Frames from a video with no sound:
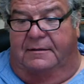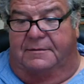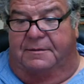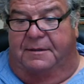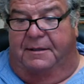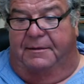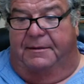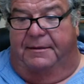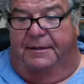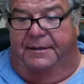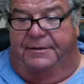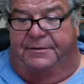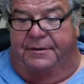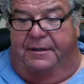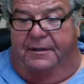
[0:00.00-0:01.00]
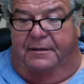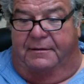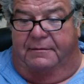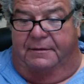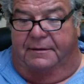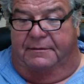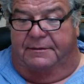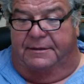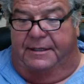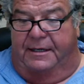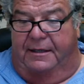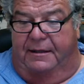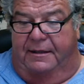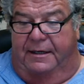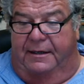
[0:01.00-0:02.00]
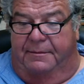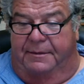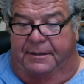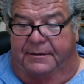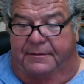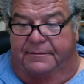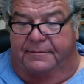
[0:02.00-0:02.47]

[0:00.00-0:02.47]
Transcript: probably already drunk when he was yelling at me.